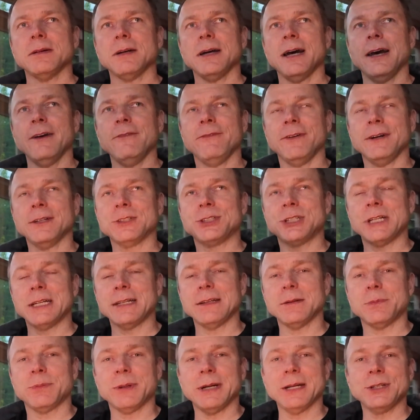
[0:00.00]
high-functioning
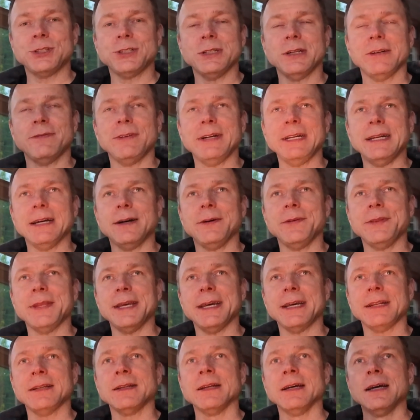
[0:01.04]
depression every now and
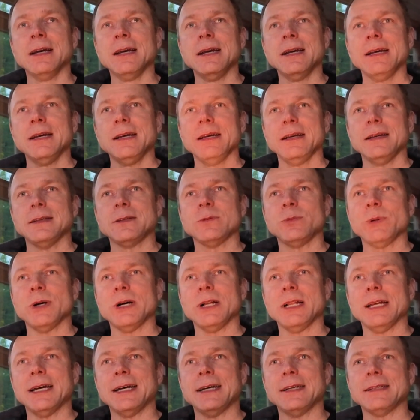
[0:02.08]
then, as
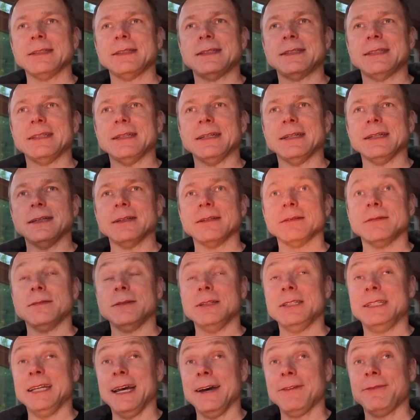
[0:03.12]
well as
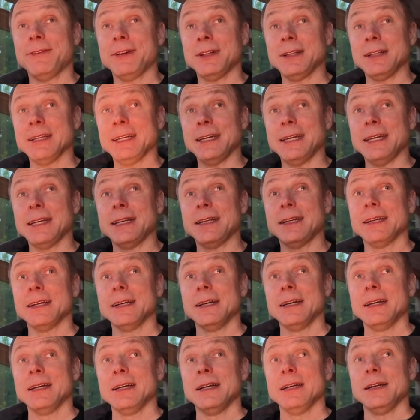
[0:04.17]
definitely
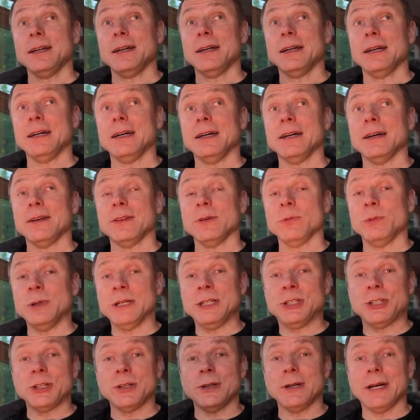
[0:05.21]
the
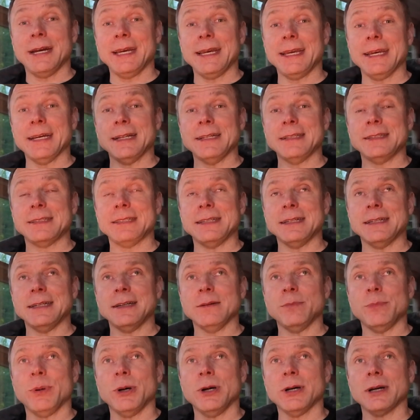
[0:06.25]
winter I get
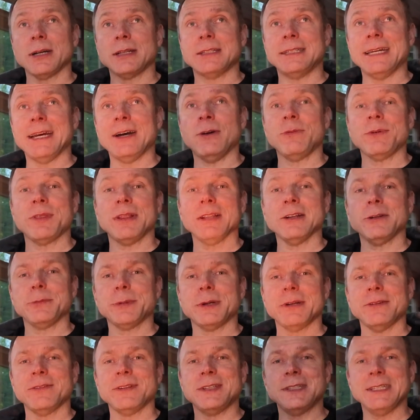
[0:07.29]
bogged down with a
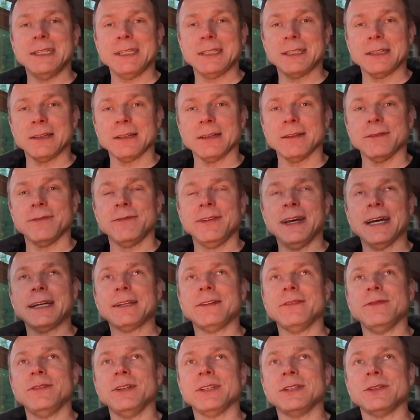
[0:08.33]
little bit of seasonal
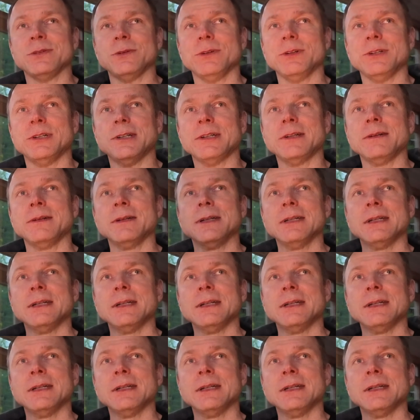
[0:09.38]
affective disorder.